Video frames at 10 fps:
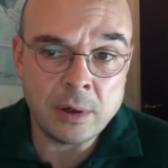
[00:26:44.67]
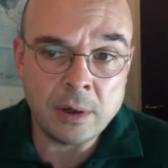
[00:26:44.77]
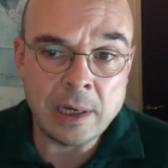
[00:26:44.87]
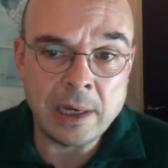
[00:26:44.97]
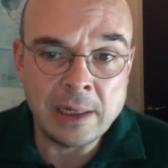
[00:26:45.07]

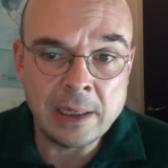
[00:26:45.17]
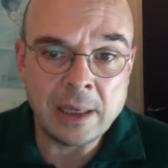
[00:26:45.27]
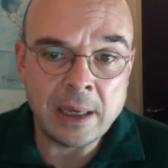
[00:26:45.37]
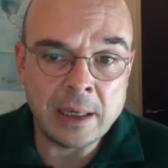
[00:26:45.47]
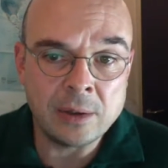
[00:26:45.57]
clearly
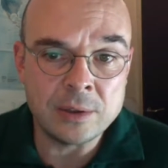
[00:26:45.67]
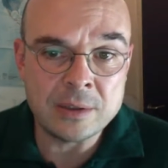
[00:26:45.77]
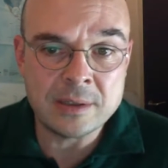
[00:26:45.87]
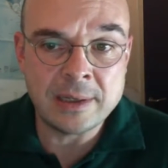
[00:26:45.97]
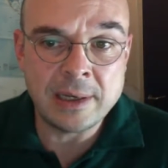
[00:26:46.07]
and
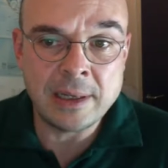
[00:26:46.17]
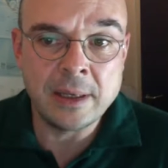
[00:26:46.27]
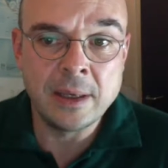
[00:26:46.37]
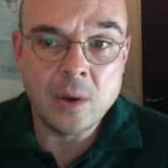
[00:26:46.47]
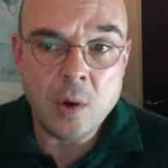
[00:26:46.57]
constantly
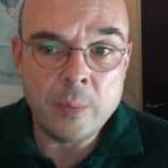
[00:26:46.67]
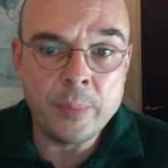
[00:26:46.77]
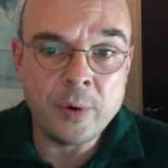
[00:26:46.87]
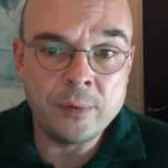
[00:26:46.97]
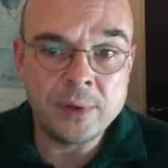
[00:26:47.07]
above